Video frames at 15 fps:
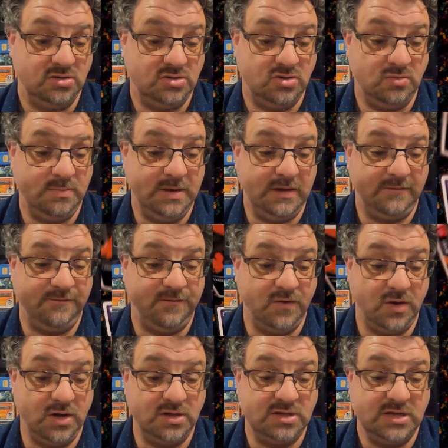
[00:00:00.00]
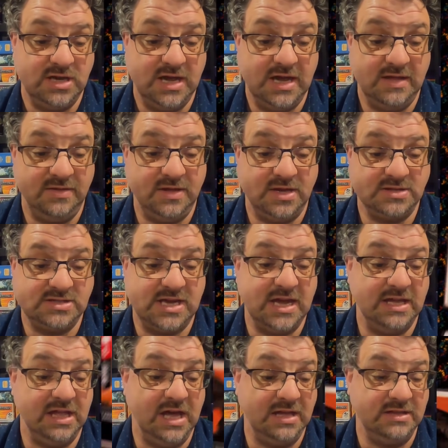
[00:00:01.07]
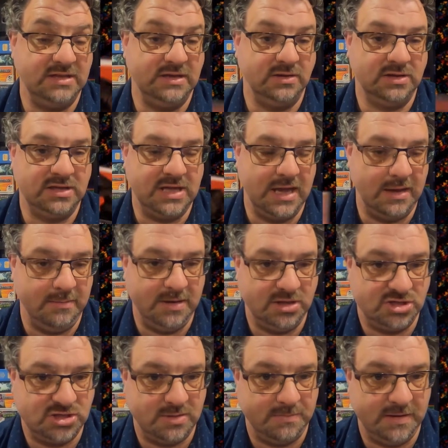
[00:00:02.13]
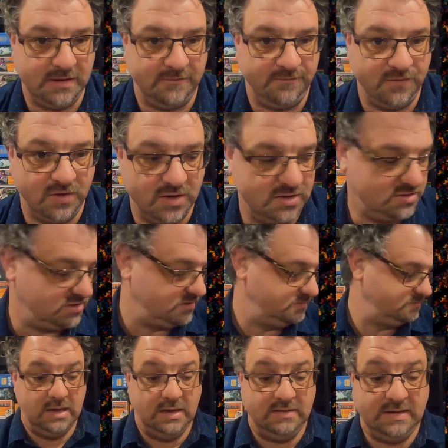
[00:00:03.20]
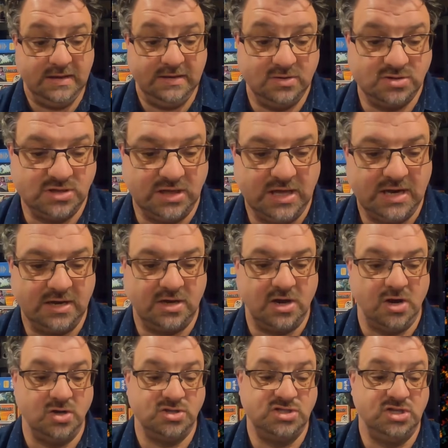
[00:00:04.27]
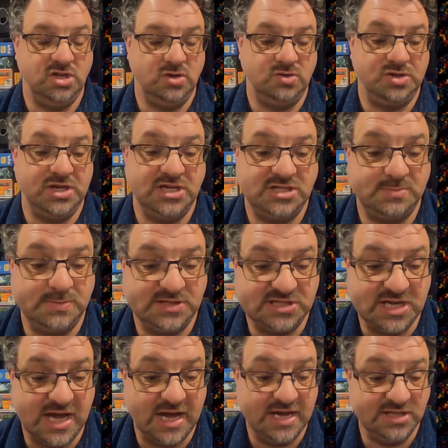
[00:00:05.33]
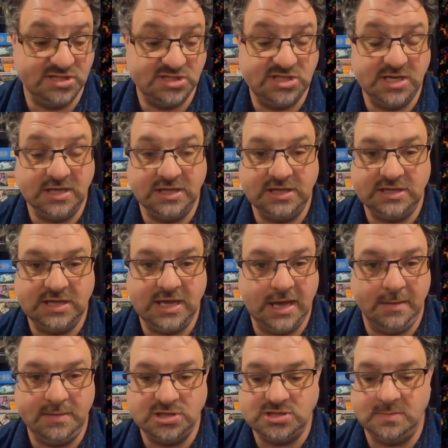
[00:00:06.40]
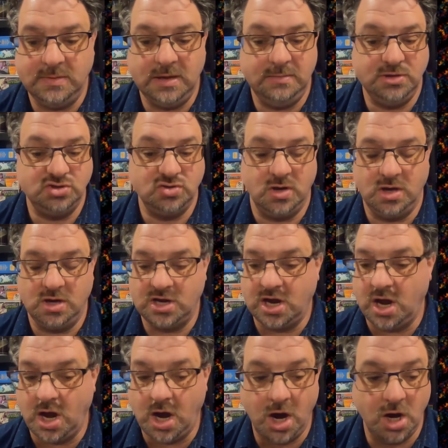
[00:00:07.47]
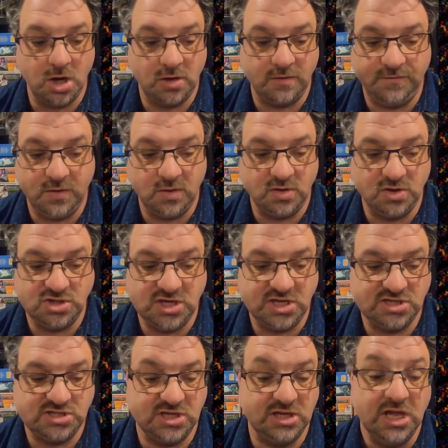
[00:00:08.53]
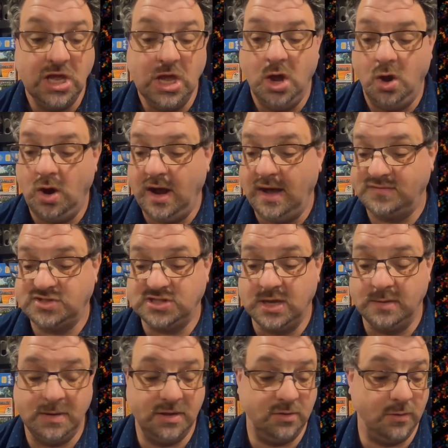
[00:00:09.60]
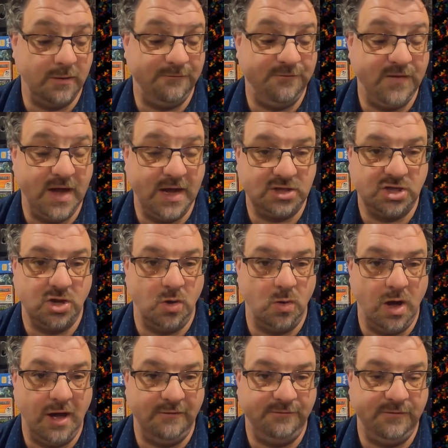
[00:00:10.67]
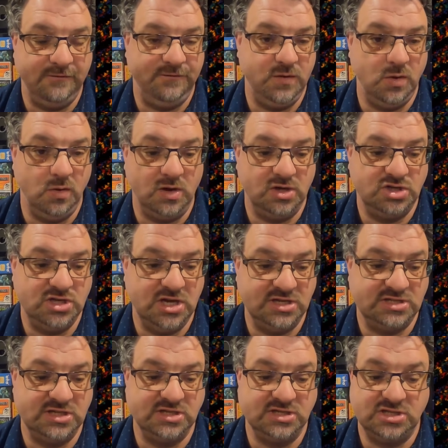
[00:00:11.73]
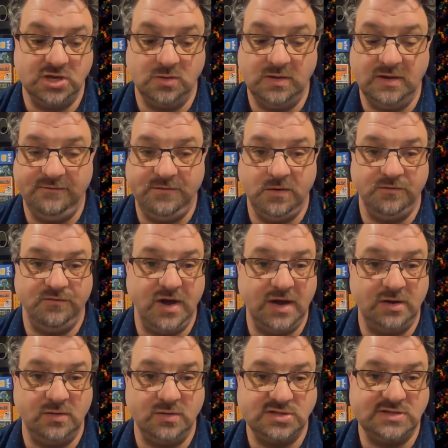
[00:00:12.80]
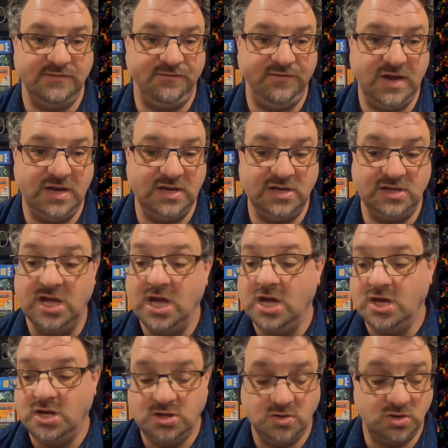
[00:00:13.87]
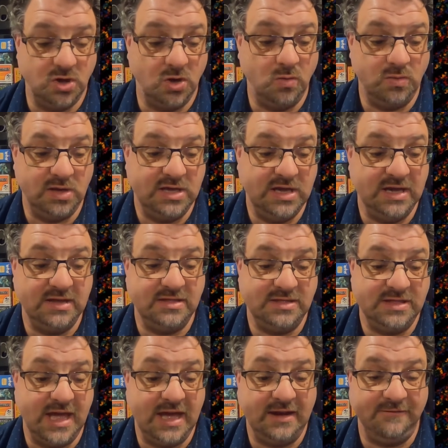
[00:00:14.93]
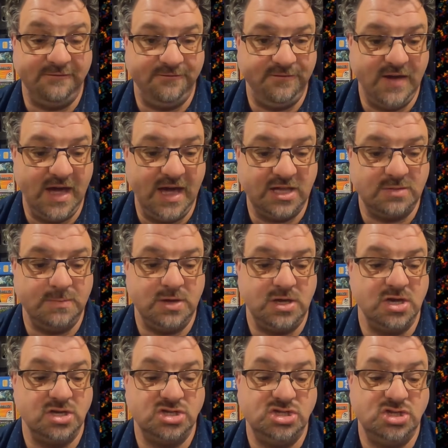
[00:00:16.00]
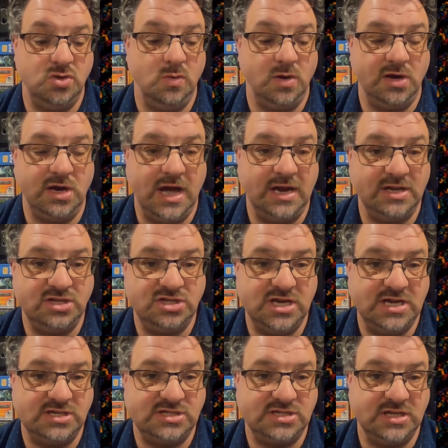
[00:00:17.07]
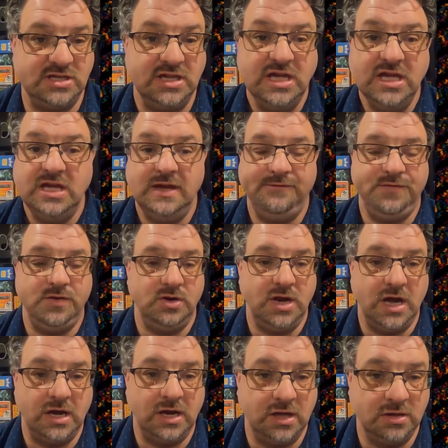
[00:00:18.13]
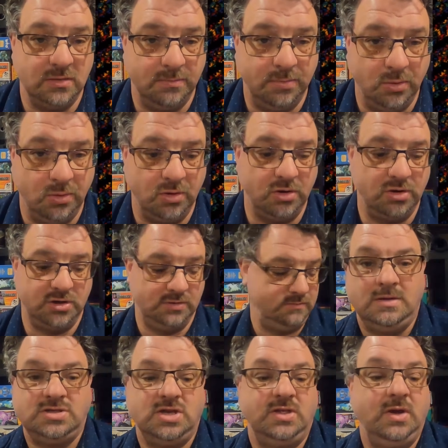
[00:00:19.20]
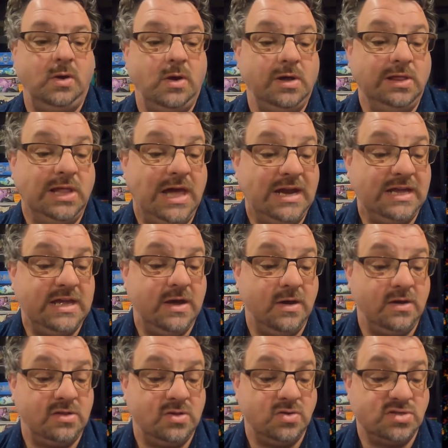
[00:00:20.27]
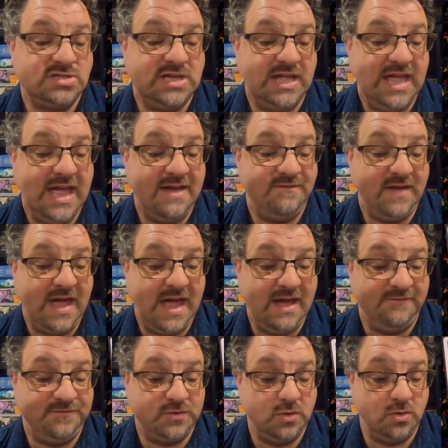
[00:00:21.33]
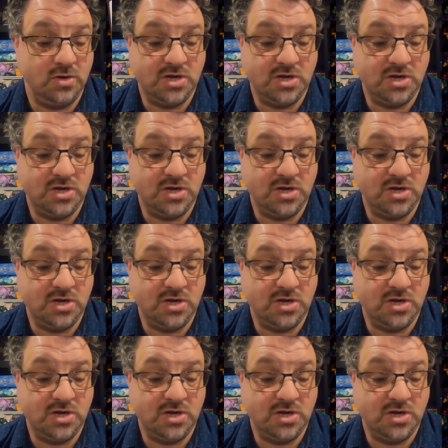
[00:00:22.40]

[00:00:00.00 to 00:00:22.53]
to Bigfoot and thus cannot deal the damage to Bigfoot. Now, there's a lot of cards that do things besides dealing damage, and maybe draw a card if you're adjacent, or have some other effect go off if you're adjacent. So if your fighter is defeated, you don't get that effect because you are not adjacent if you're not on the board. So there are a lot of characters that have after